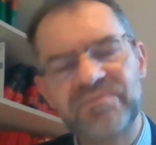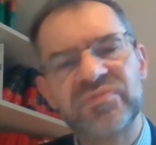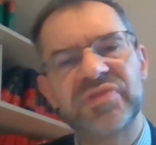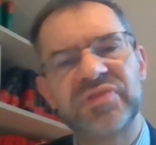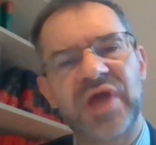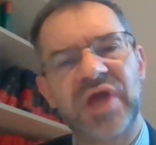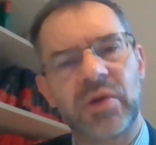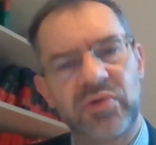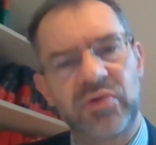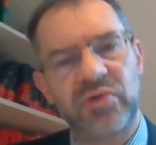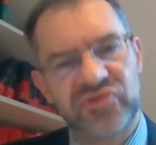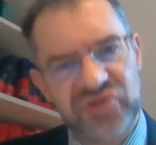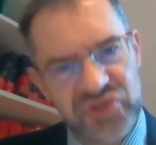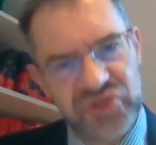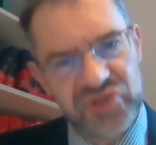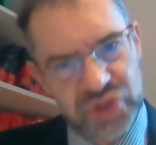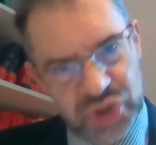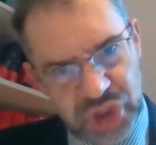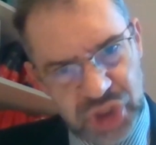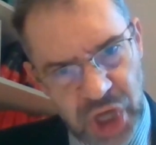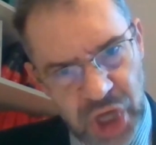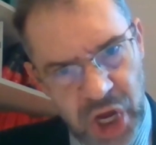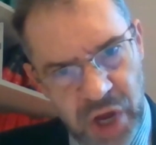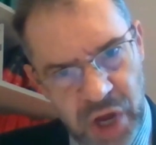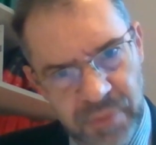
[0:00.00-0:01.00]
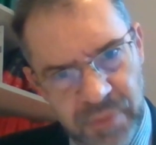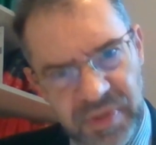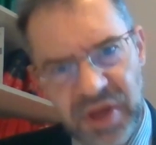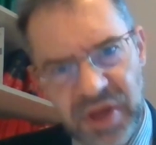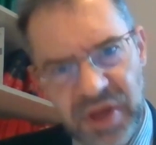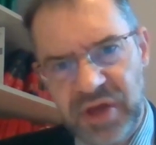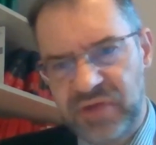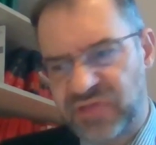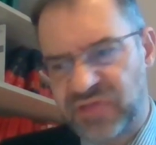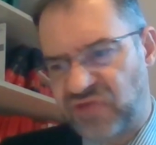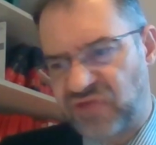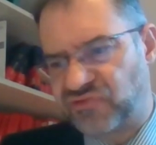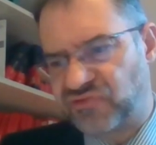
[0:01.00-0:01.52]
That was his job.
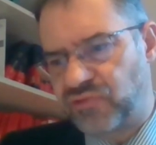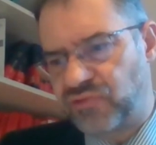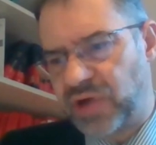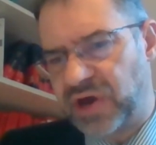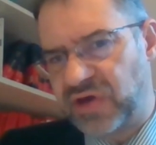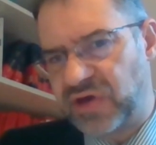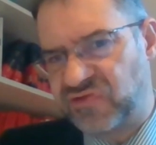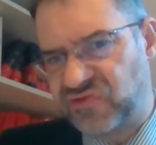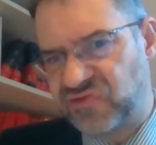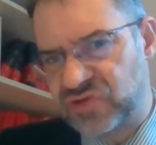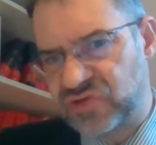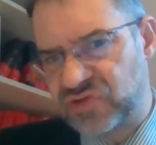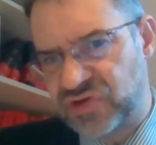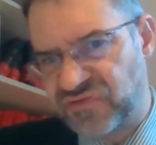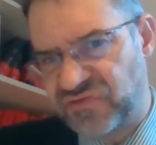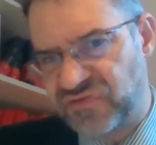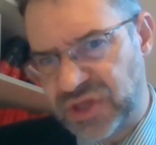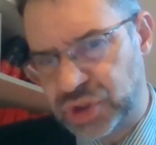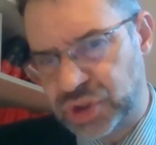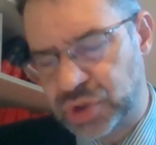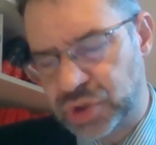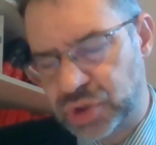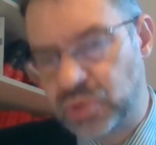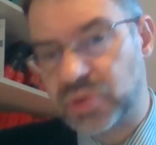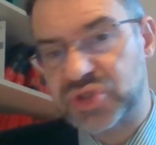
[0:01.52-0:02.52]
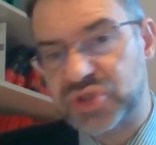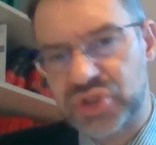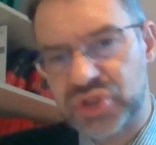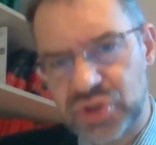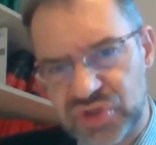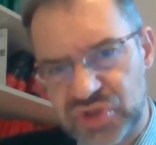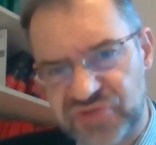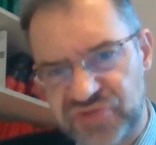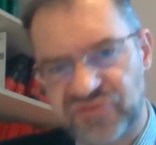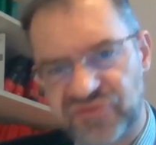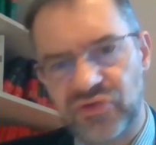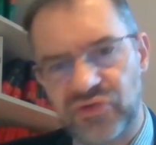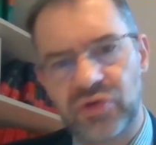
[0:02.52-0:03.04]
That's where his intervention was
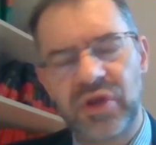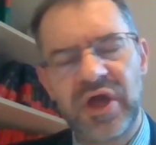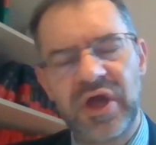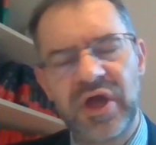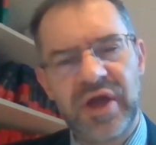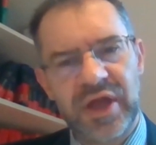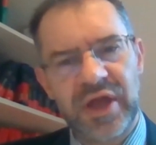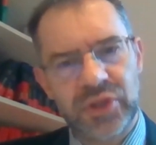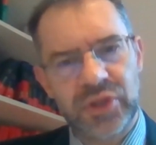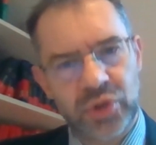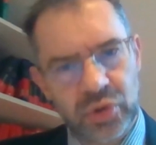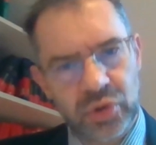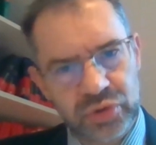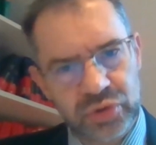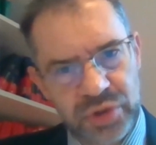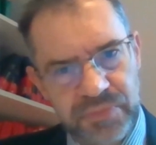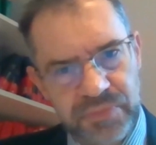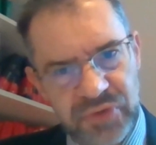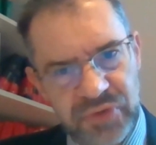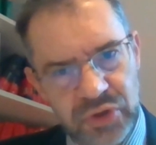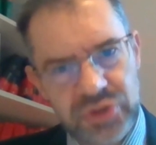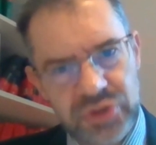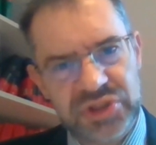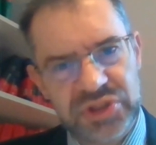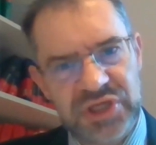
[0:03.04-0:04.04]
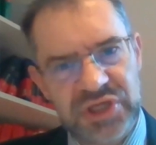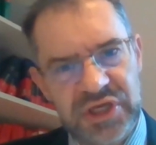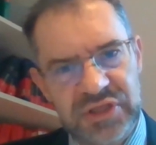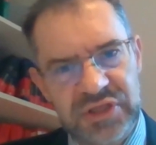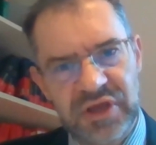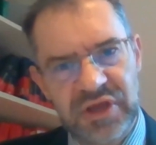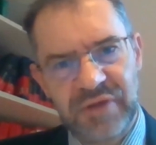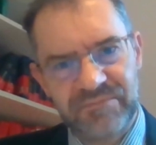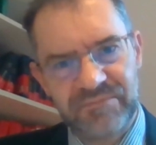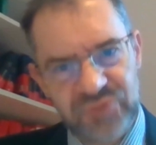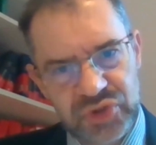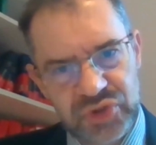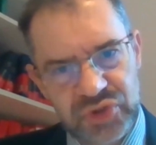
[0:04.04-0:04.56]
useful and contributed
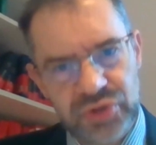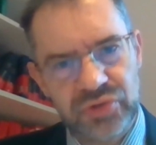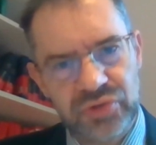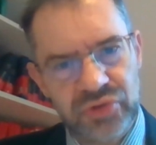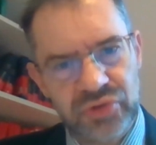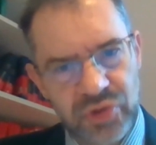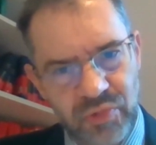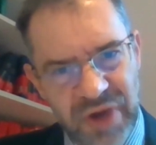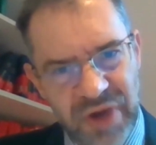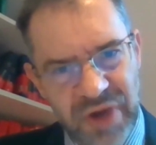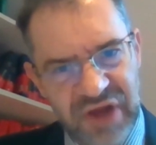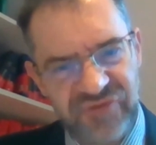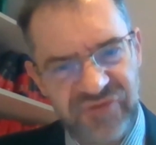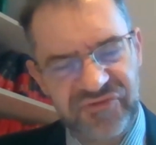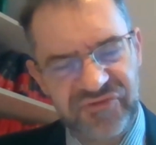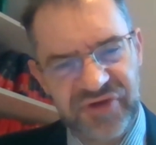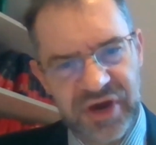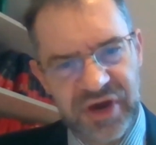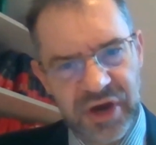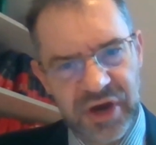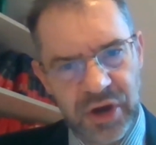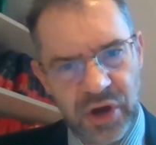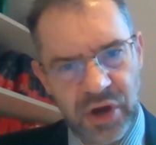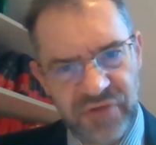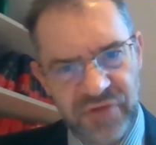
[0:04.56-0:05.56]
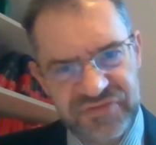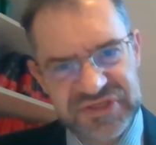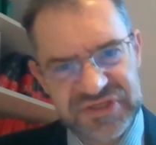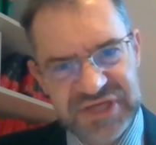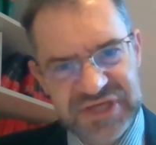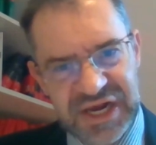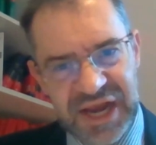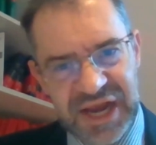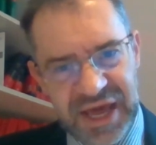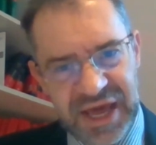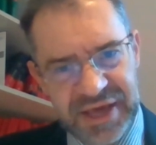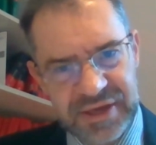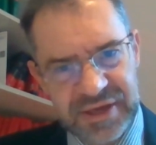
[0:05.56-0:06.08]
to the welfare of his
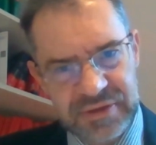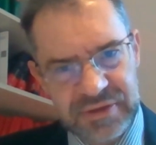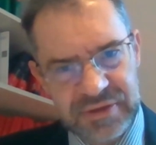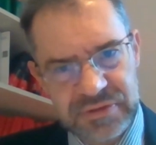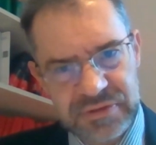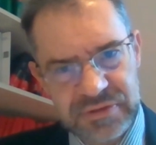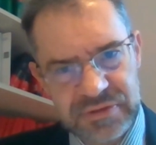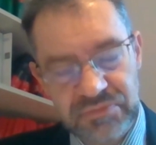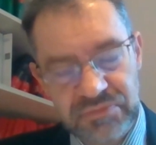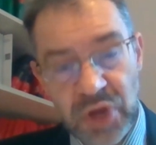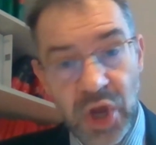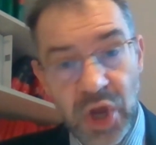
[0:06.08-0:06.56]
client.